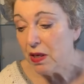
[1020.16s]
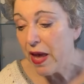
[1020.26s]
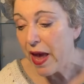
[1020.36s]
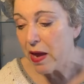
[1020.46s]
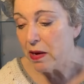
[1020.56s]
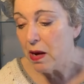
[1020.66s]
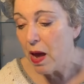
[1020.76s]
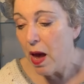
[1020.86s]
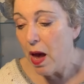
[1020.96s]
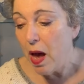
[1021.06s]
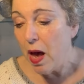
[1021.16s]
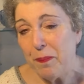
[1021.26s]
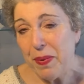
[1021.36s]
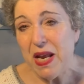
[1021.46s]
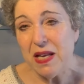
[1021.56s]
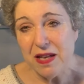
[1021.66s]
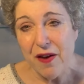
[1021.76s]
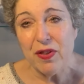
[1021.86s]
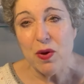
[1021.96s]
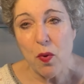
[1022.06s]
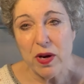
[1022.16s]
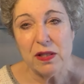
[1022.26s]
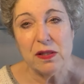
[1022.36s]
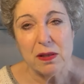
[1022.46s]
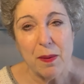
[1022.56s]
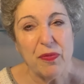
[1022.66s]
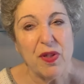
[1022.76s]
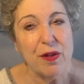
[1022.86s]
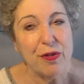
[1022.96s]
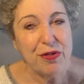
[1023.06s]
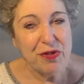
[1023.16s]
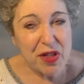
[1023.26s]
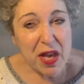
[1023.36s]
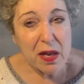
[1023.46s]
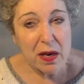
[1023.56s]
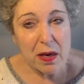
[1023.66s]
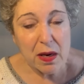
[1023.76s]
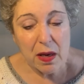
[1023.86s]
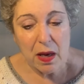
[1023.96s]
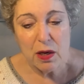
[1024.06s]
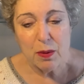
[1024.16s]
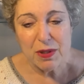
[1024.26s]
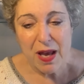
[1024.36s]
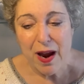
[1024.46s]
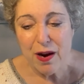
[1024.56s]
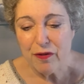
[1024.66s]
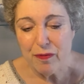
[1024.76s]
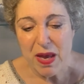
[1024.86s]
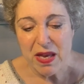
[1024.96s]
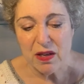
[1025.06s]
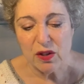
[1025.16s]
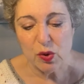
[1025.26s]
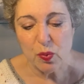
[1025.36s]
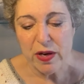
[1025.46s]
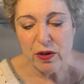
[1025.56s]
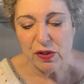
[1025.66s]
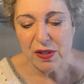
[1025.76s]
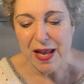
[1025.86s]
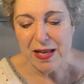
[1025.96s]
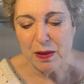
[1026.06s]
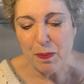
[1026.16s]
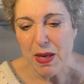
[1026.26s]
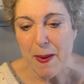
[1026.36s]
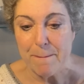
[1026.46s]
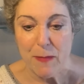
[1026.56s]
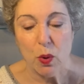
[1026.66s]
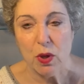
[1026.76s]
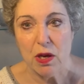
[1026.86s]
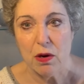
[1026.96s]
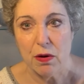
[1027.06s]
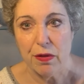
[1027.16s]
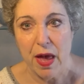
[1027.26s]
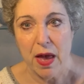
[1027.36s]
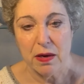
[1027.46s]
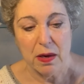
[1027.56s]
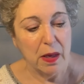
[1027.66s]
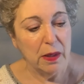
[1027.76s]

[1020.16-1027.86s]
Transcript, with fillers: again, but I definitely wanted something thin. I, you know, I'm tired of making sweaters that end up being bulkier than